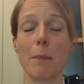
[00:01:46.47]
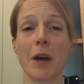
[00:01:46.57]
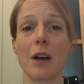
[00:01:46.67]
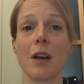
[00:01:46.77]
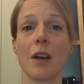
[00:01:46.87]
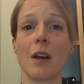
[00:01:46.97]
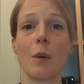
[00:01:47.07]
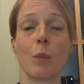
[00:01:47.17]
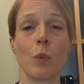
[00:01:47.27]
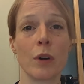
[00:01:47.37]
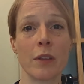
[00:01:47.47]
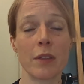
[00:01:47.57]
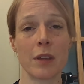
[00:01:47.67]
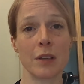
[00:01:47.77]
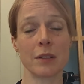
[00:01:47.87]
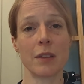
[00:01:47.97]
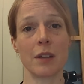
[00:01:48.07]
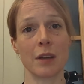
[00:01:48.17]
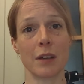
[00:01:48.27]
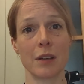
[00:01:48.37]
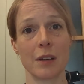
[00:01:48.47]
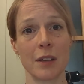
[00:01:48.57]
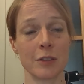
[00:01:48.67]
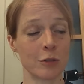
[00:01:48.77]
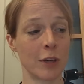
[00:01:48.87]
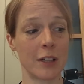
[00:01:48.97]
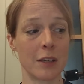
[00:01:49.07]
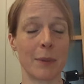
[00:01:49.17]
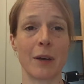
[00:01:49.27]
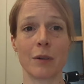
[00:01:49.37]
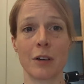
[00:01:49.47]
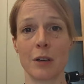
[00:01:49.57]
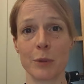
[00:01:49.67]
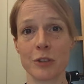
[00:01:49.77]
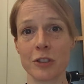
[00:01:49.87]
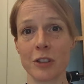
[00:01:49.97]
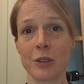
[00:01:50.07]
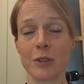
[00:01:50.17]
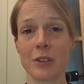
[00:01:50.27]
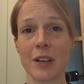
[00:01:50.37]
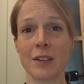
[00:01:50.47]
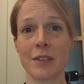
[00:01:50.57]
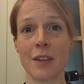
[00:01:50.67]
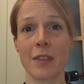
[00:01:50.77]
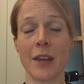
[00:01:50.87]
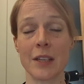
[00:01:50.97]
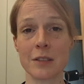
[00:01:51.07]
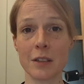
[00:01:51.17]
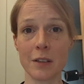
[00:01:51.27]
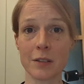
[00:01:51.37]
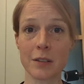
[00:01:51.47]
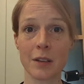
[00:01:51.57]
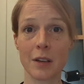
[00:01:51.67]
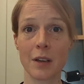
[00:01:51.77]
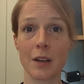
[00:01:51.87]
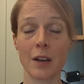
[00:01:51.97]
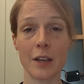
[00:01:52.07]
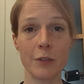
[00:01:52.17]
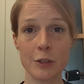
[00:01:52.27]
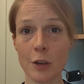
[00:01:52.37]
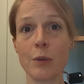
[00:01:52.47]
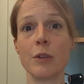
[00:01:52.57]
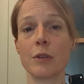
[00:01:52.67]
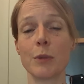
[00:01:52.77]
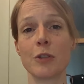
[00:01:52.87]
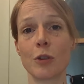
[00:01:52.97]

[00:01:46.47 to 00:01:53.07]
But one of the things I think is great about carbon shoes is that they just, like, if you don't use them in